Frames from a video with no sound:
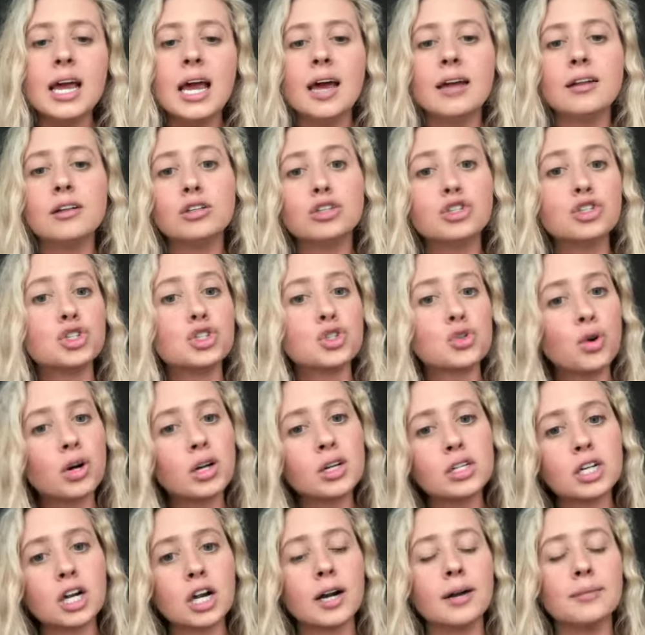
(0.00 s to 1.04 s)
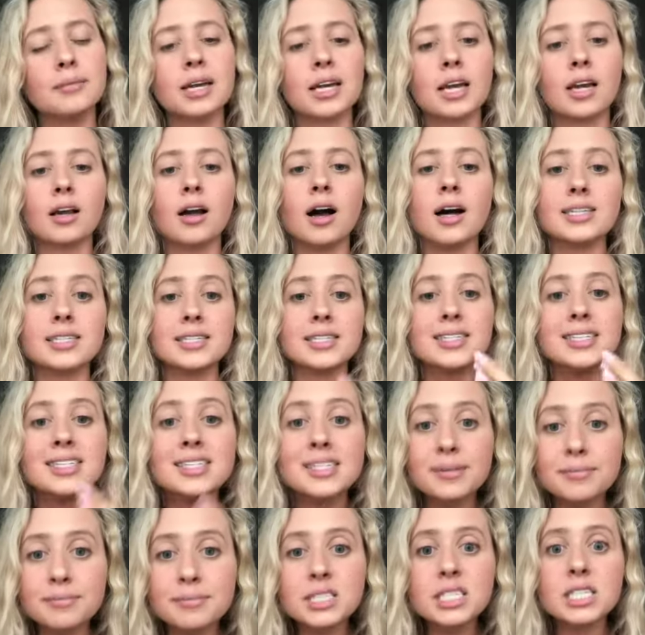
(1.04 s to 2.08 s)
And in the short term, it can cause
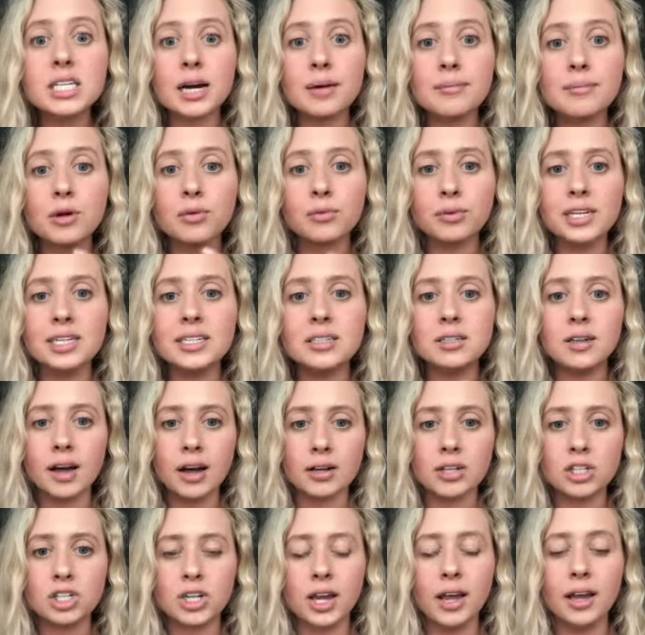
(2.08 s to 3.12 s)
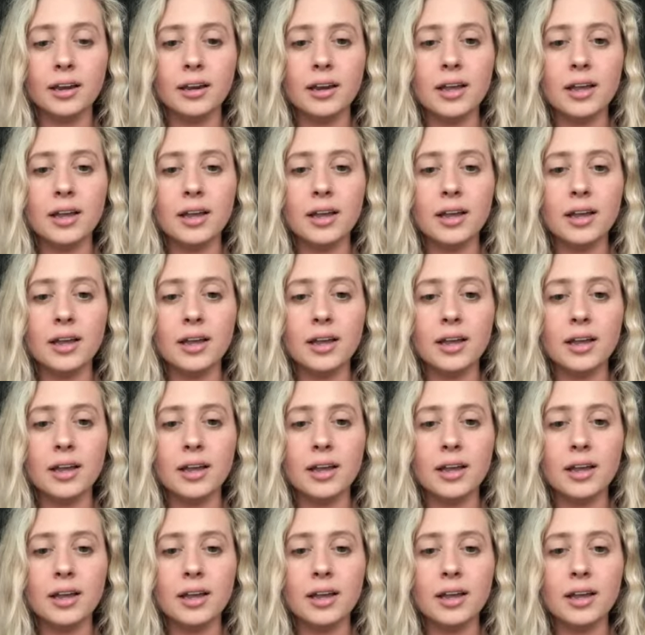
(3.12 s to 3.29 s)
symptom reduction